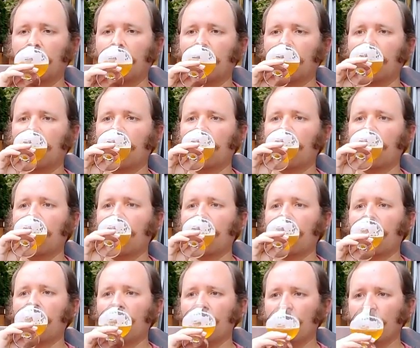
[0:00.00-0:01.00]

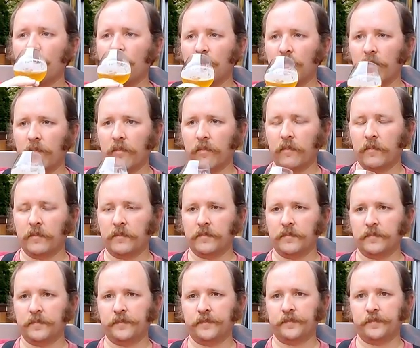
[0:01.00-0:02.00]

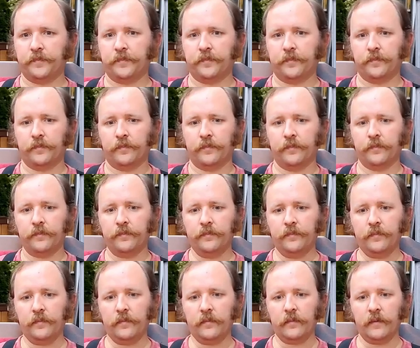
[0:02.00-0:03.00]

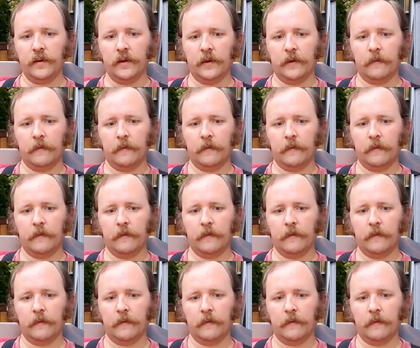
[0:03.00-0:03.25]
Nothing is said.